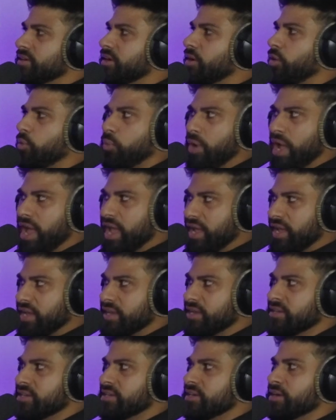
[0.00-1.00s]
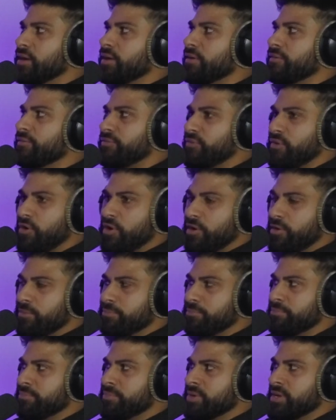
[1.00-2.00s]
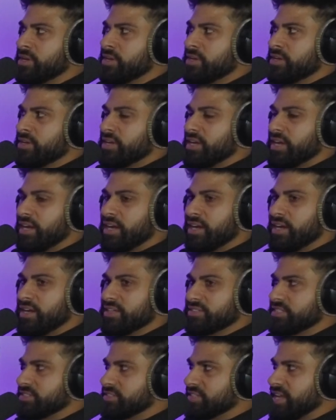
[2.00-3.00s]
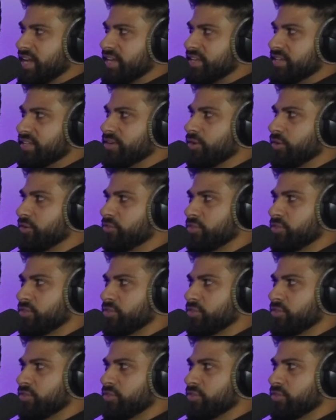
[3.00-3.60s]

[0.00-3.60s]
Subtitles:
away from society or the